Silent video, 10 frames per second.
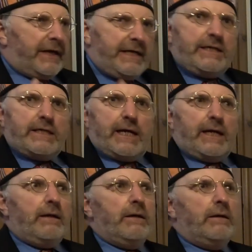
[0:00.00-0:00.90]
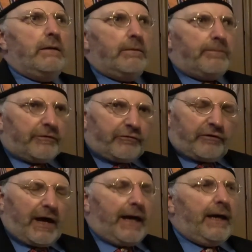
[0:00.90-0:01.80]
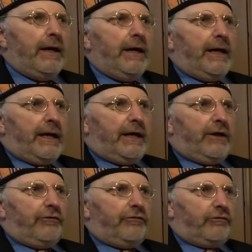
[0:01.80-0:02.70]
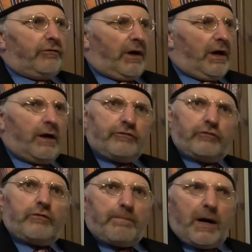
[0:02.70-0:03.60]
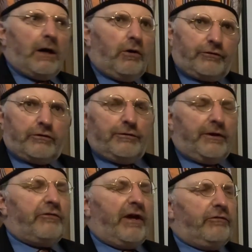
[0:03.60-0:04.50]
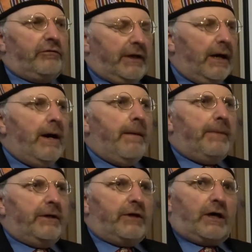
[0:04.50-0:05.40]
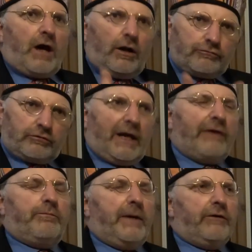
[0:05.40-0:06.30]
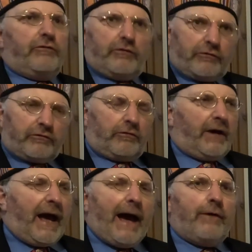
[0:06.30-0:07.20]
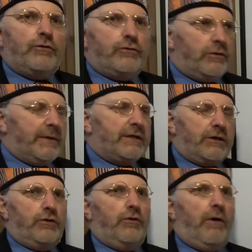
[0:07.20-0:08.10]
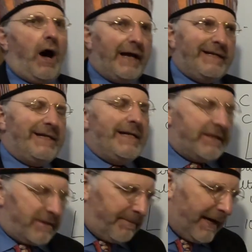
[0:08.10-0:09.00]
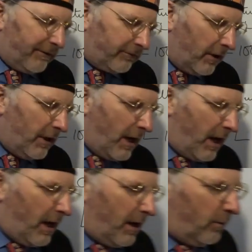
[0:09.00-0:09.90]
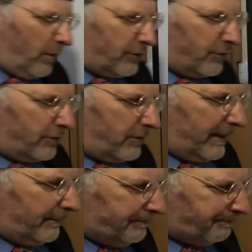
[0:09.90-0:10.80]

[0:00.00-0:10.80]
eating per se is just a biological necessity, but the cultural aspects is sort of how you do it and your ideas about what you're doing.